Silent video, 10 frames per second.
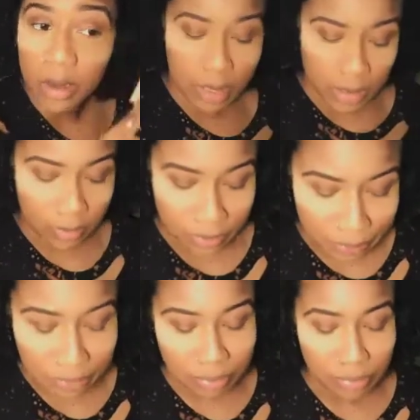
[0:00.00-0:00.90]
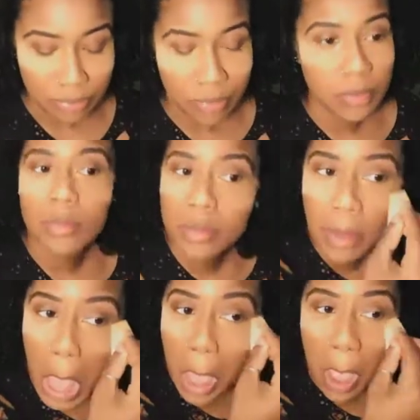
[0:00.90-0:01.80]
underneath my eye
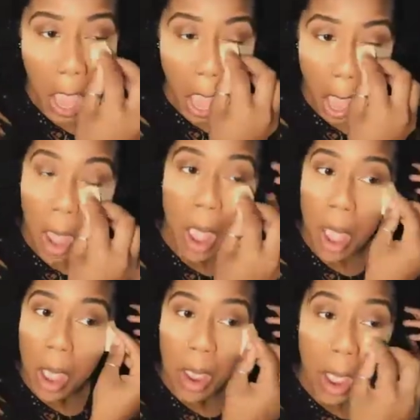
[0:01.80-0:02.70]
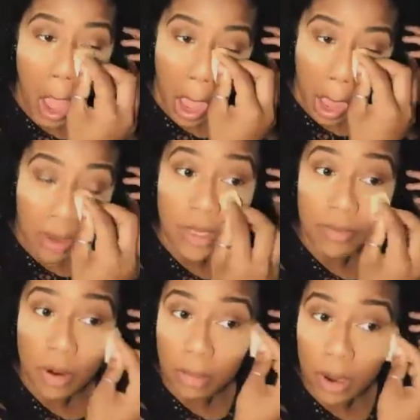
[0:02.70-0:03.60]
especially when it's tacky like that,
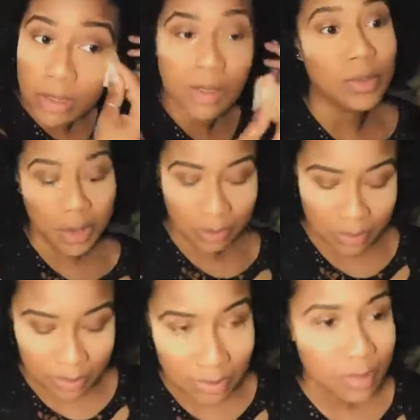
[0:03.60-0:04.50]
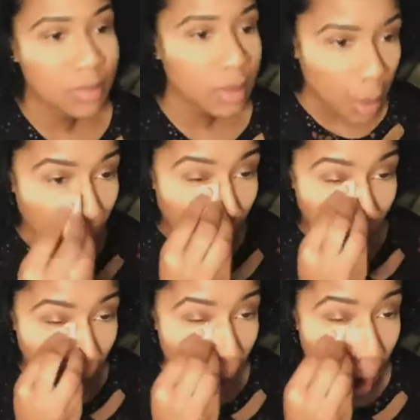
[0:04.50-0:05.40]
because when I wipe it away,
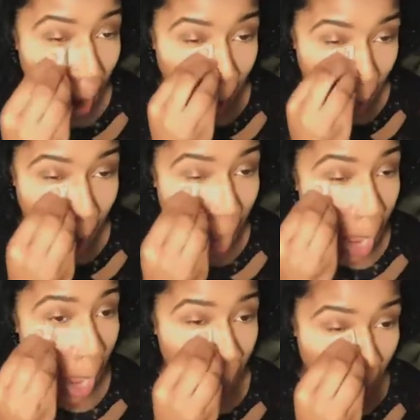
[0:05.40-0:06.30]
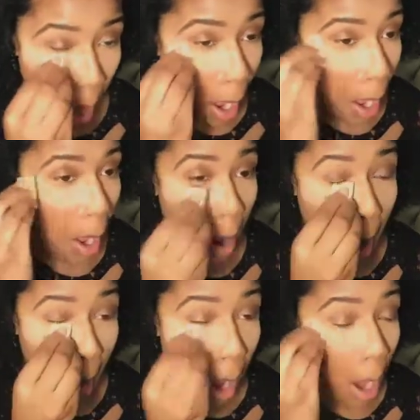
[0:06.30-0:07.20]
it's flawless and it
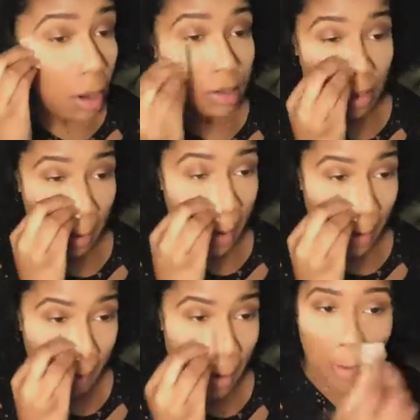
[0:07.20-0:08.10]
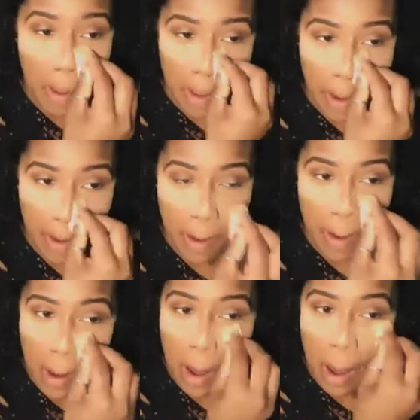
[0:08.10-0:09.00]
doesn't crease and all that. I know
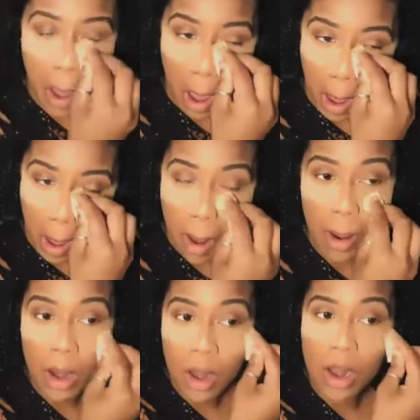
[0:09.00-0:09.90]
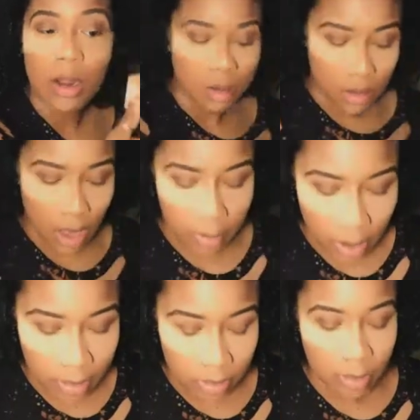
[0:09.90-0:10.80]
that's important to some people. It don't matter to
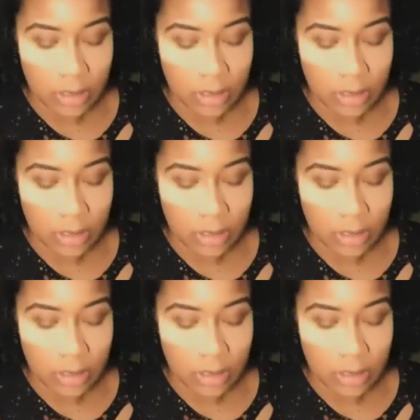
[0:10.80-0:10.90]
me.